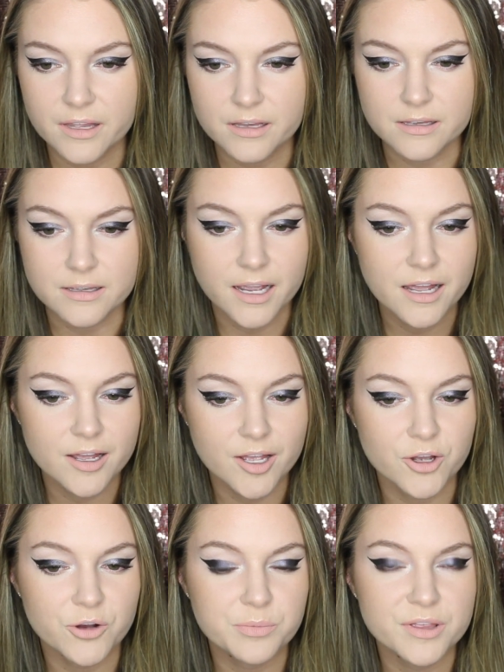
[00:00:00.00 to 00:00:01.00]
yeah, I
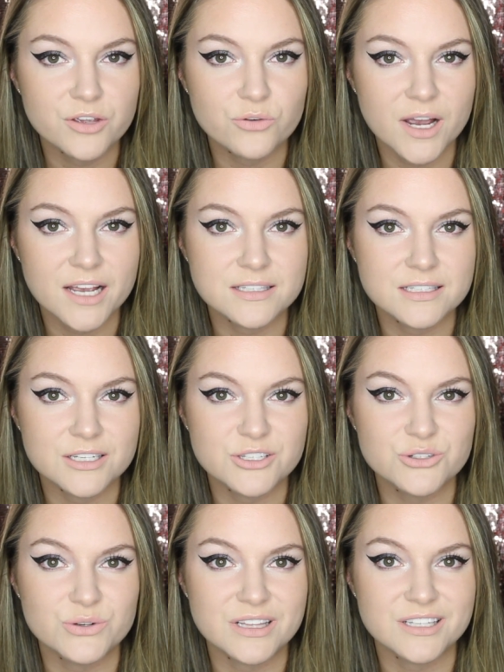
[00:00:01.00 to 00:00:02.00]
hope that you guys
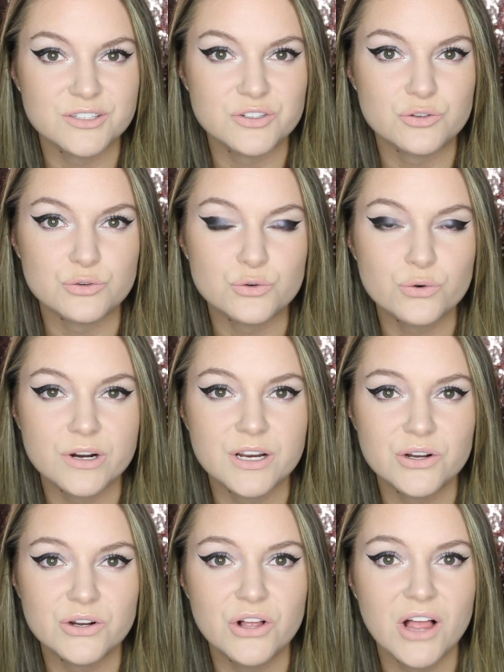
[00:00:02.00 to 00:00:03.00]
enjoyed this
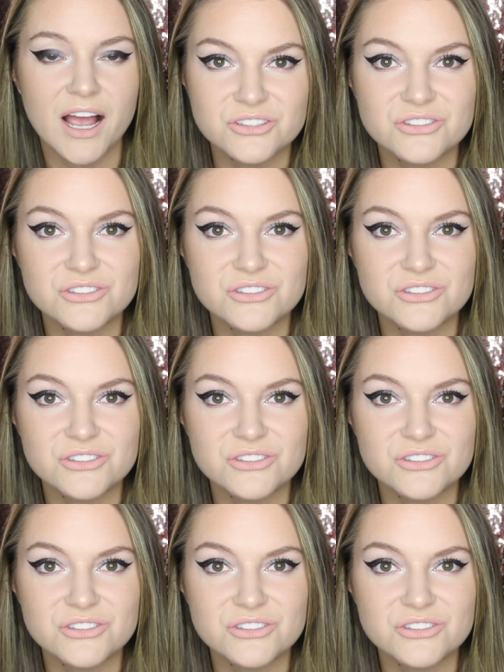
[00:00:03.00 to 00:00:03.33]
tutorial.